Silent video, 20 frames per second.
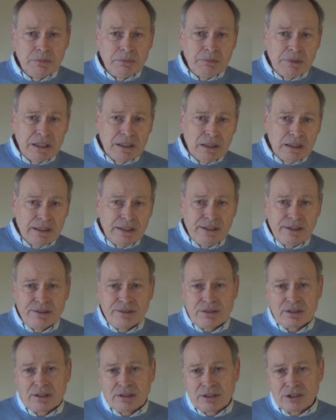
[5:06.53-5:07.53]
Middle
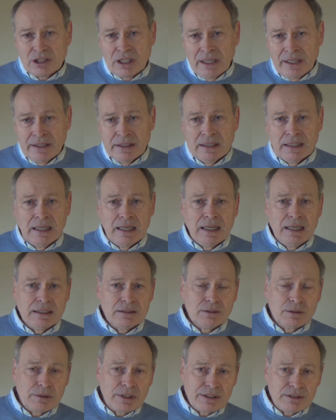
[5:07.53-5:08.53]
East, China,
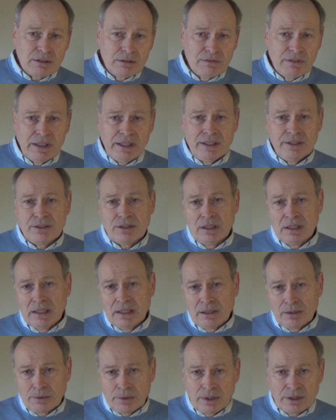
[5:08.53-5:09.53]
the rest of
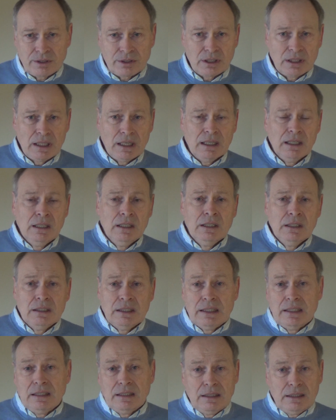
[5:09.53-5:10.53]
Asia, Russia,
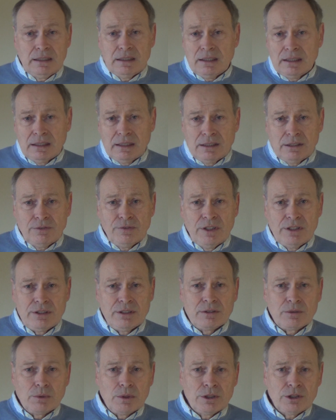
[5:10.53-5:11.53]
and let's face
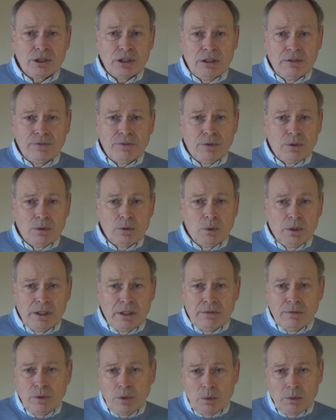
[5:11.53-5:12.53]
it, Russia, for
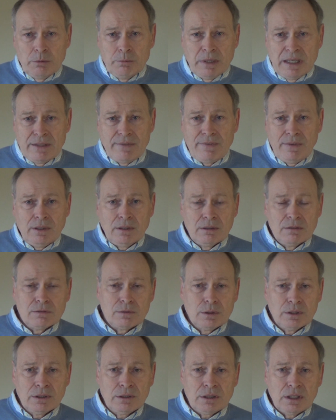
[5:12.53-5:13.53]
whatever we might think of
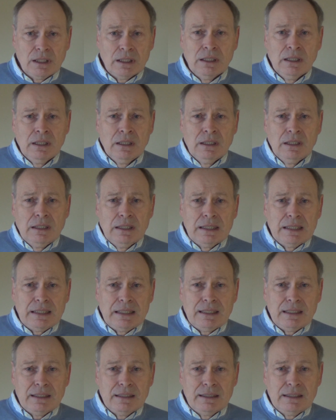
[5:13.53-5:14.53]
Russia,
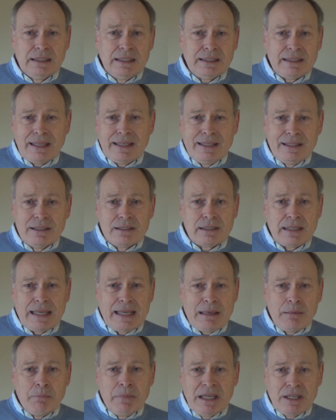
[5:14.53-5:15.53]
it is
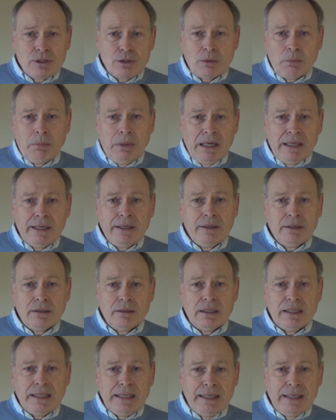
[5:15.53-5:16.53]
a major
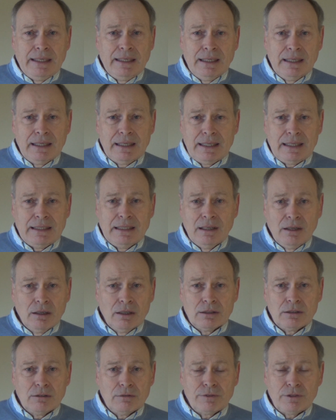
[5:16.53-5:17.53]
player in a
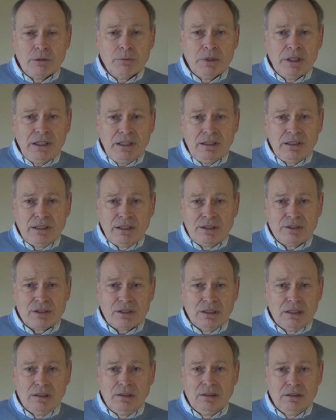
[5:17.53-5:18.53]
lot of commodities.
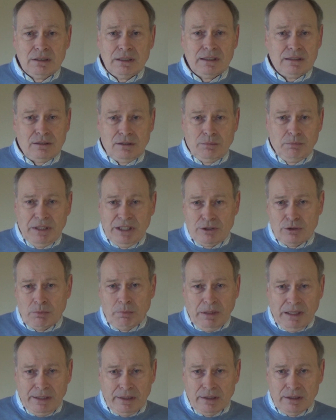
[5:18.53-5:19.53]
It's a major
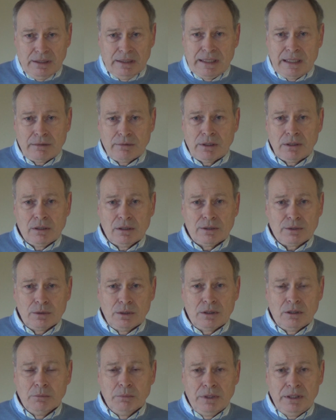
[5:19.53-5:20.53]
player in agricultural
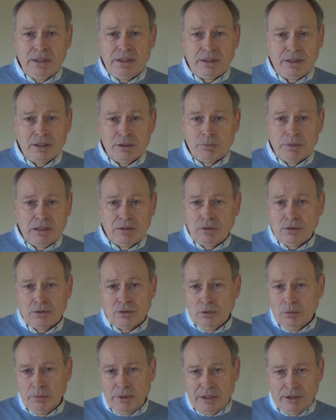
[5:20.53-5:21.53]
commodities, but
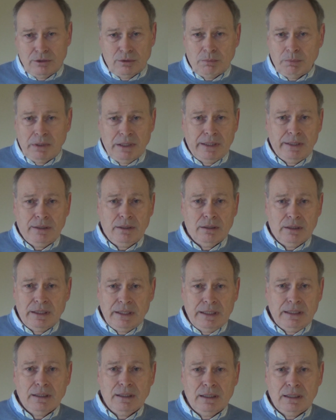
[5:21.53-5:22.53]
also a major player
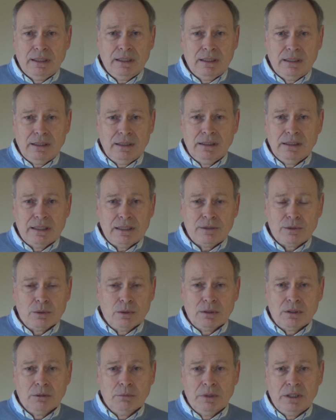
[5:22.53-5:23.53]
in
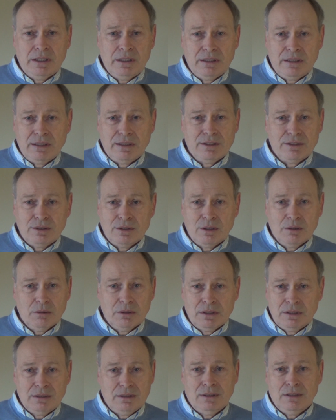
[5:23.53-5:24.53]
natural commodities.
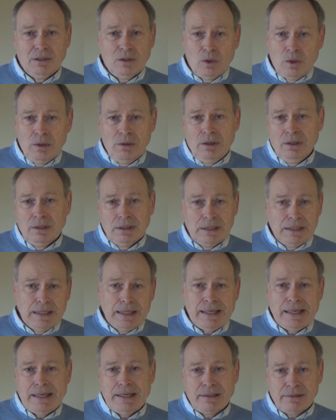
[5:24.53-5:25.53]
Oil,
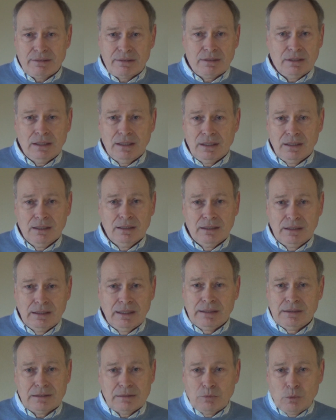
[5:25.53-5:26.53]
gas.
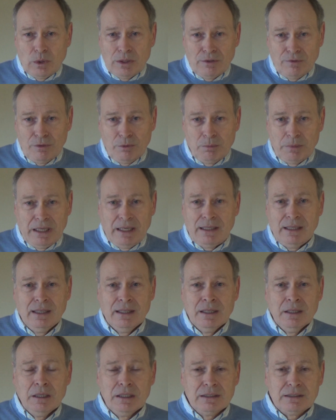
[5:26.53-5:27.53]
It's one of
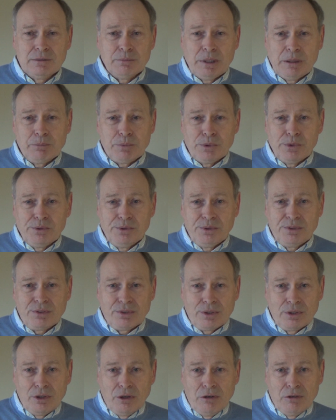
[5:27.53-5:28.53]
the main
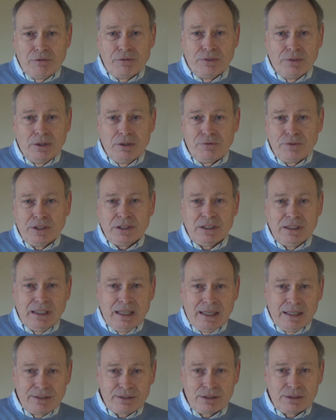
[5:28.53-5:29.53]
producer of
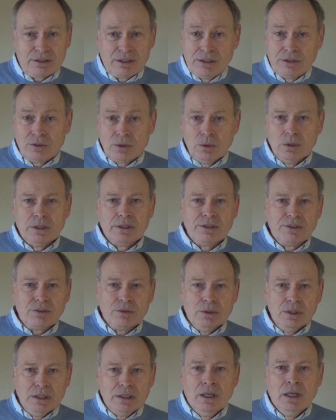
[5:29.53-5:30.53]
fertilizers and so on and
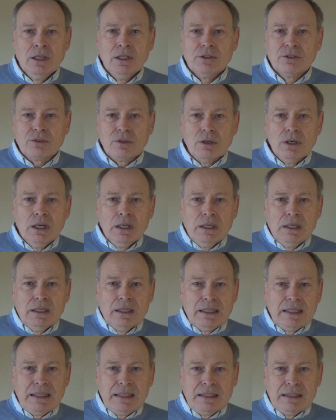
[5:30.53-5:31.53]
so on. So
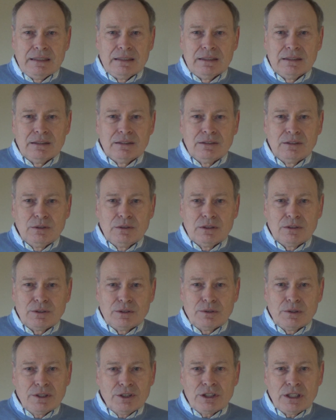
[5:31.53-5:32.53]

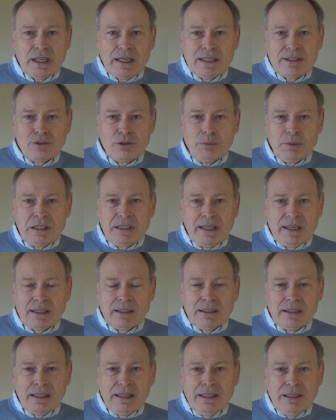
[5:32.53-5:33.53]
Russia has to be
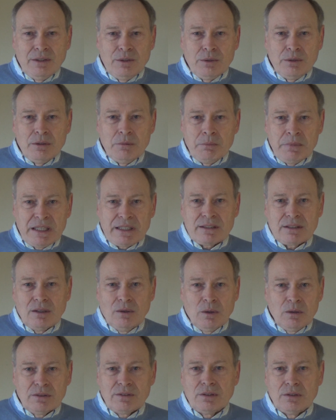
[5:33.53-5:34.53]
taken into the mix
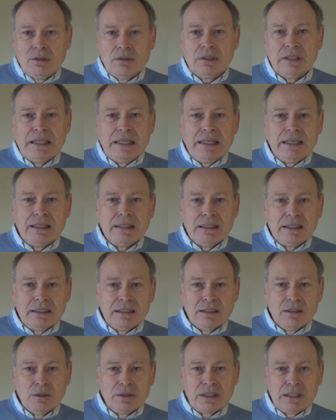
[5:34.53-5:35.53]
also
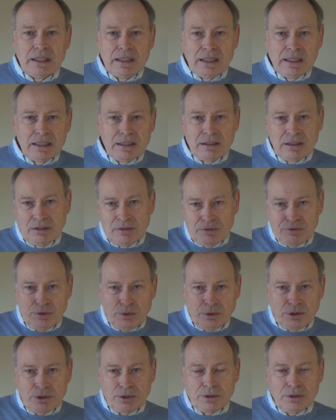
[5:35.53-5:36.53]
in looking at the
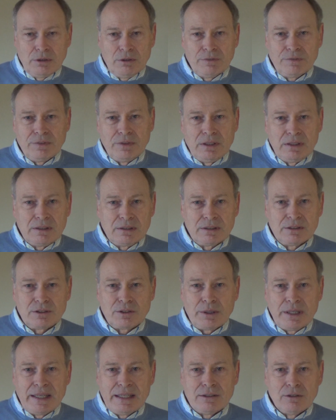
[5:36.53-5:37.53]
future of
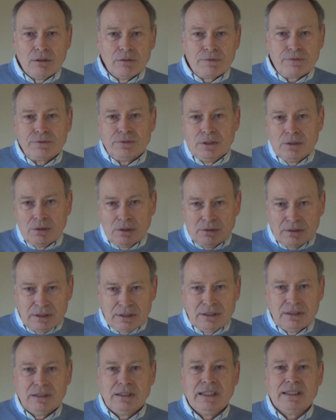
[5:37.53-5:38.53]
trade of
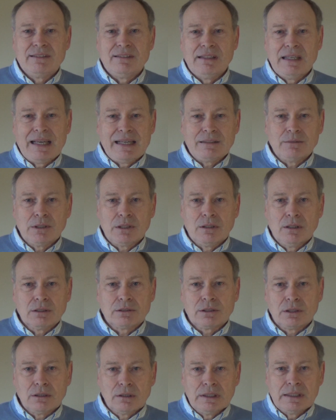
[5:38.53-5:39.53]
let's say
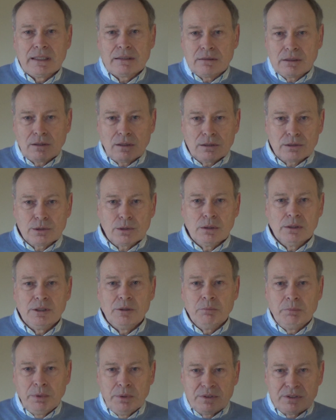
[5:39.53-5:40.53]
agriculture and agricultural
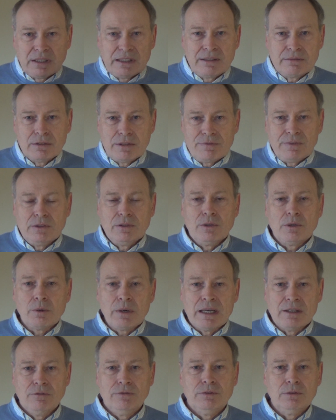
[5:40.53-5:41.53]
inputs and everything
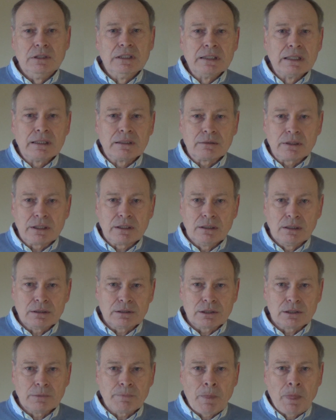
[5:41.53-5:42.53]
around food and
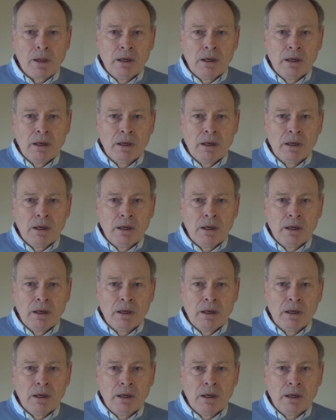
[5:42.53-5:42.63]
agriculture.